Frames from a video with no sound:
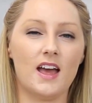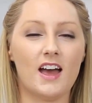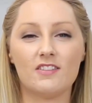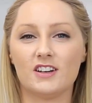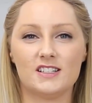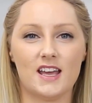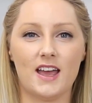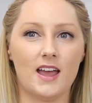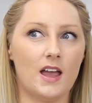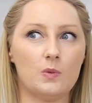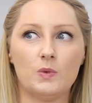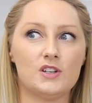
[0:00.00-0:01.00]
every day,
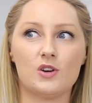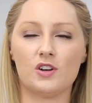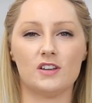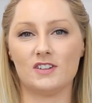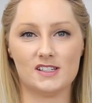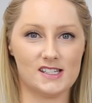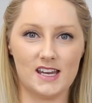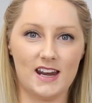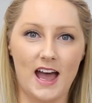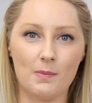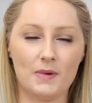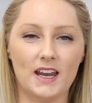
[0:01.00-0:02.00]
and we don't even see it
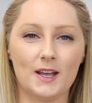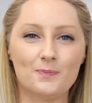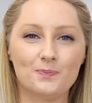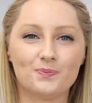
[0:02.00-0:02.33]
happening.